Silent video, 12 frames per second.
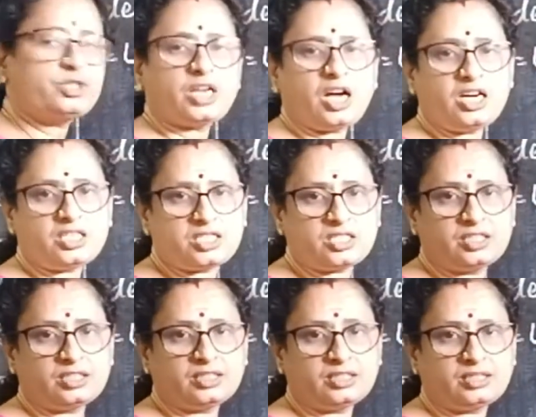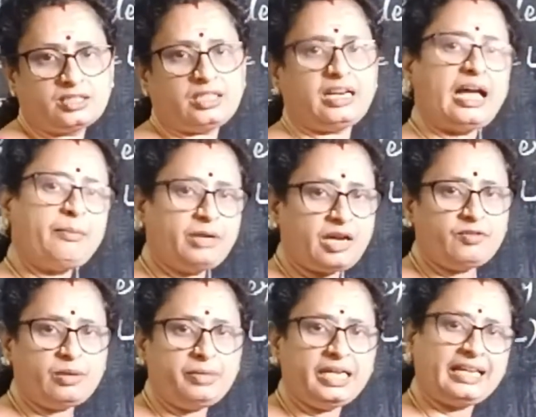charge, the lambda
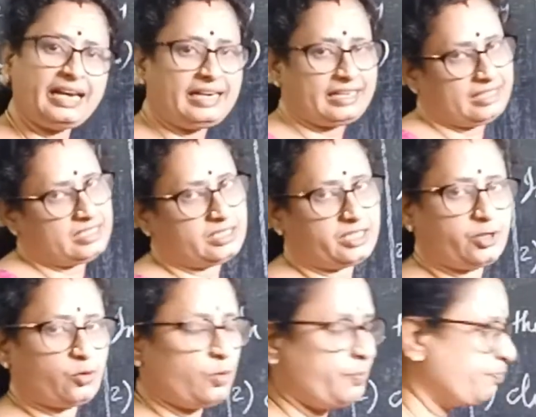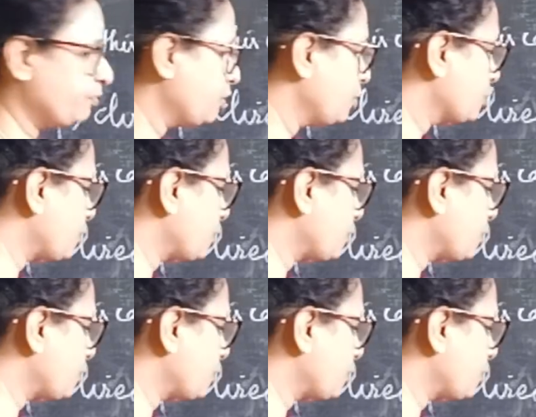will be greater than 0. So,